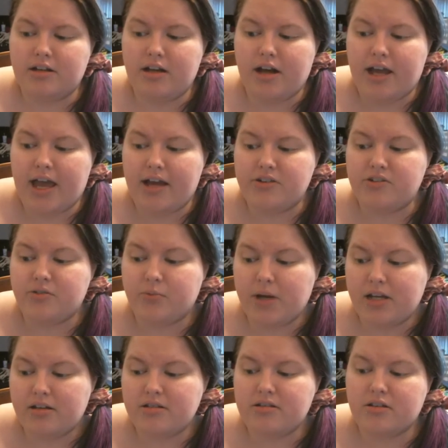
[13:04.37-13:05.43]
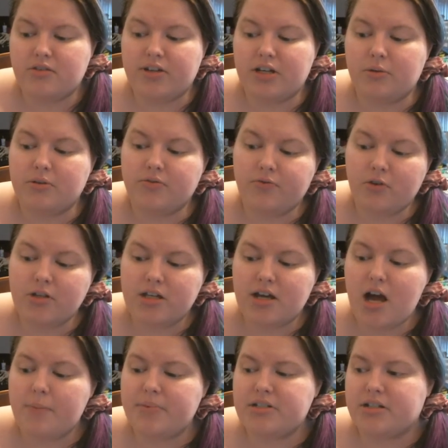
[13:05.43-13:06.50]
I had to wait until the video was fully
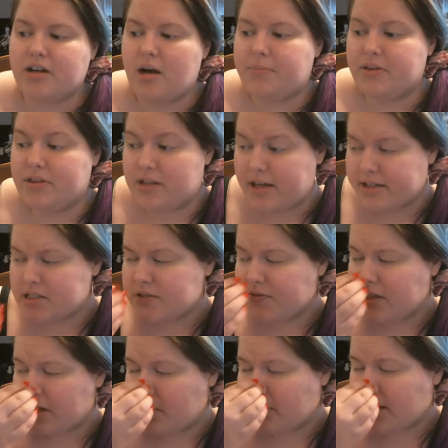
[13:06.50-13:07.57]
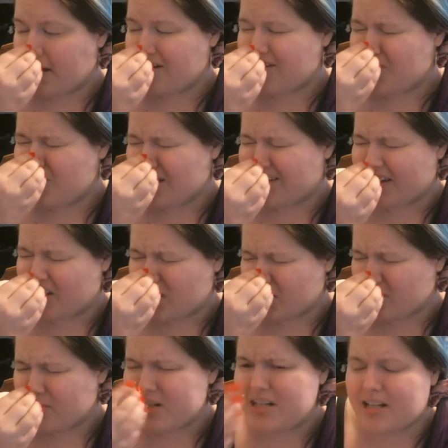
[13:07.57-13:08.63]
copied to copy the next video. And I had to do that like
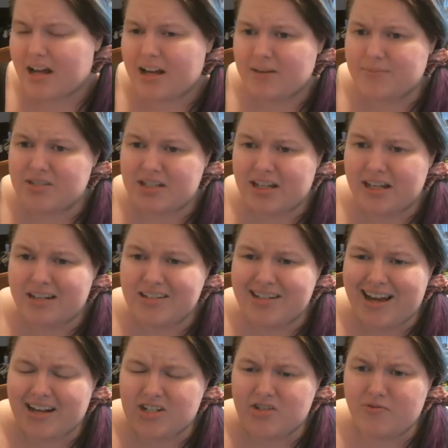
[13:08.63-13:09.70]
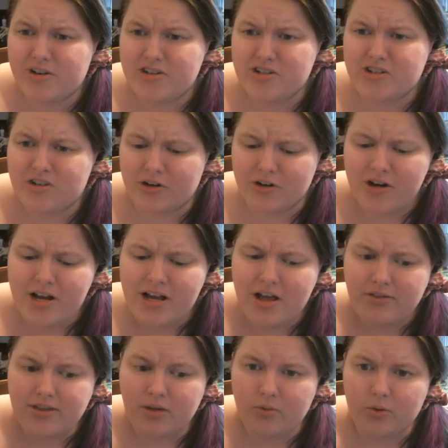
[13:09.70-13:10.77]
3 times to get it to actually register
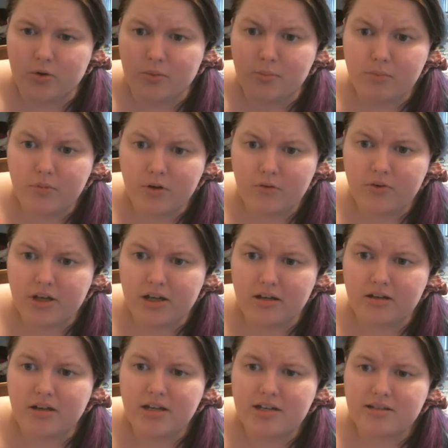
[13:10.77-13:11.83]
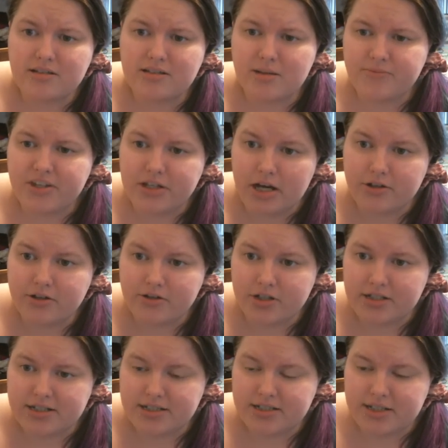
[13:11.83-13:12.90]
that we were moving something other than
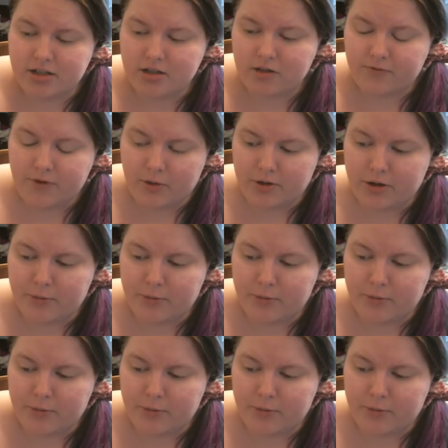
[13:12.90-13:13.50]
a still photo.